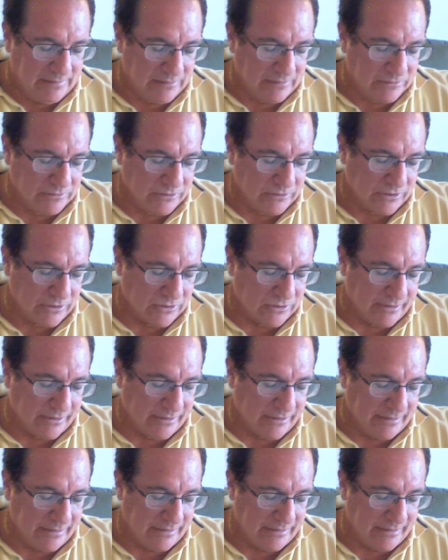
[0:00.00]
just
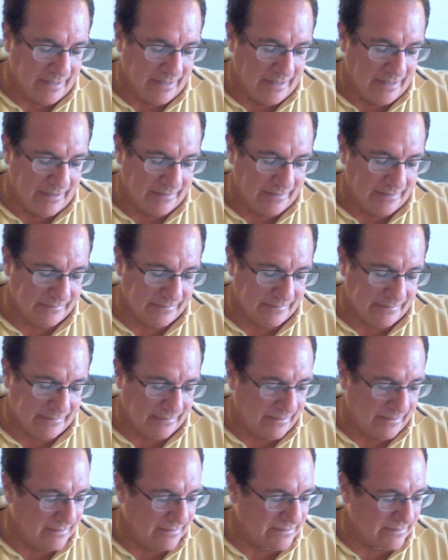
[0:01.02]
looking at that,
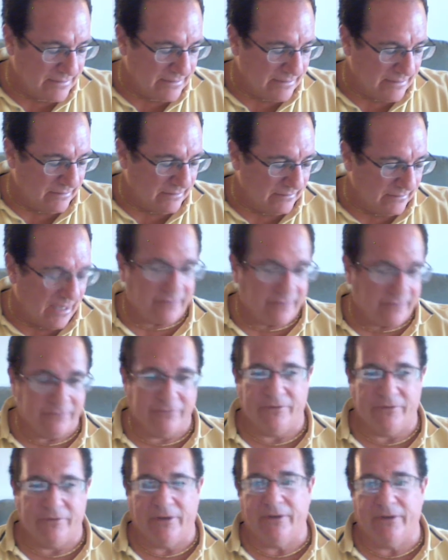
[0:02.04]
uh, I see a lot of
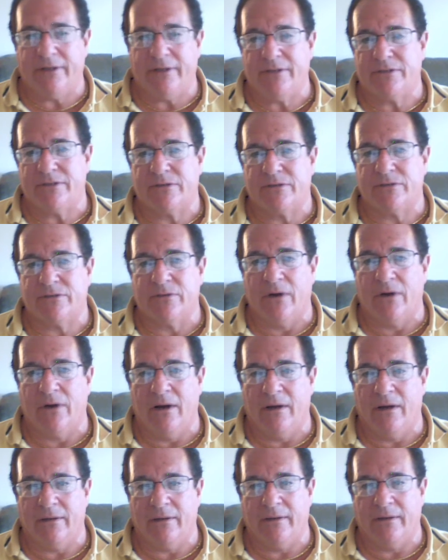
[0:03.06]
very
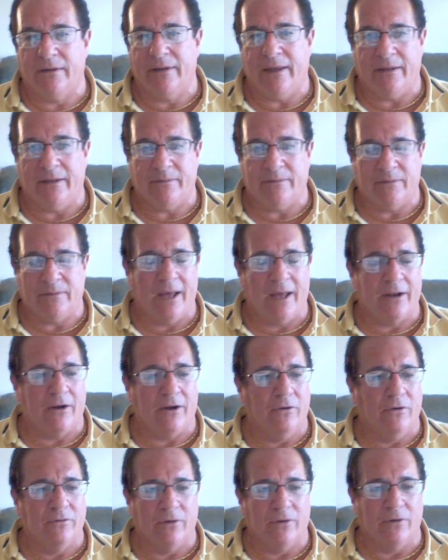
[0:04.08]
strong games, a lot of
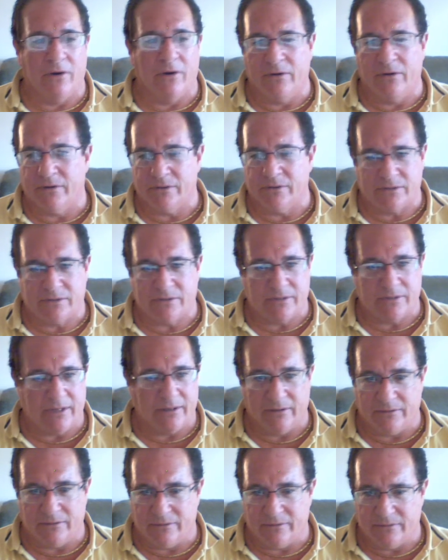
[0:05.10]
over-unders that
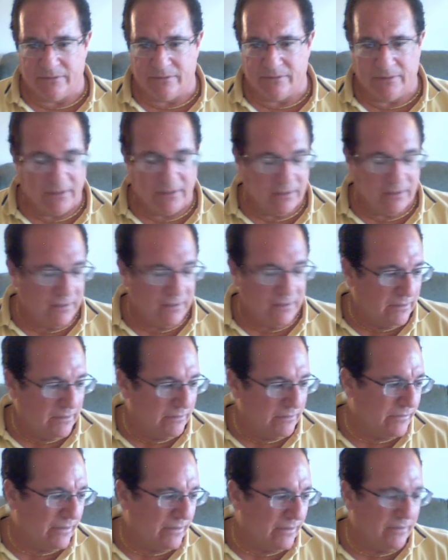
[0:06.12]
are
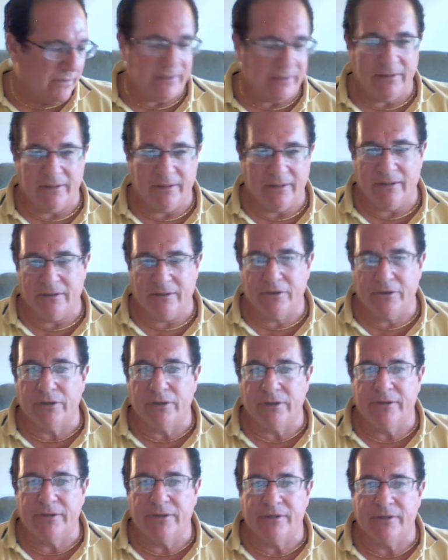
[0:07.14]
very uh,
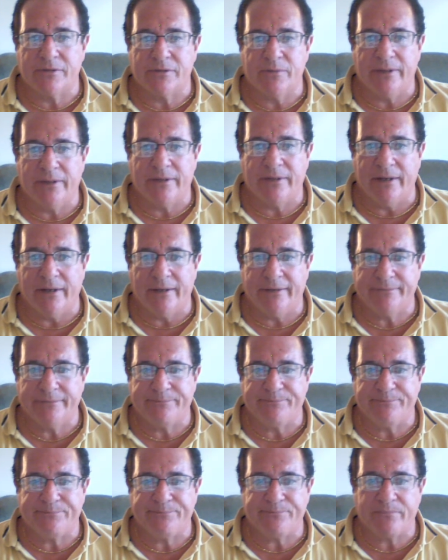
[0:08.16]
good this weekend,
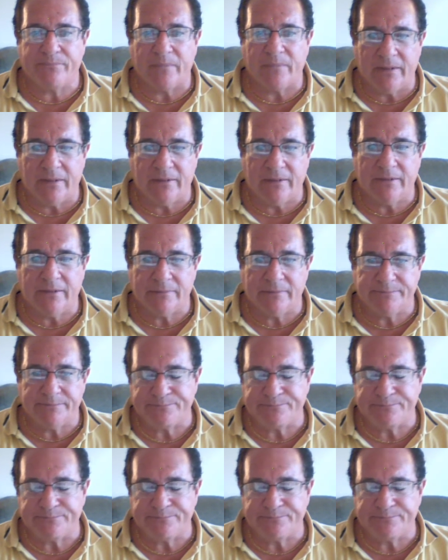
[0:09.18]
um,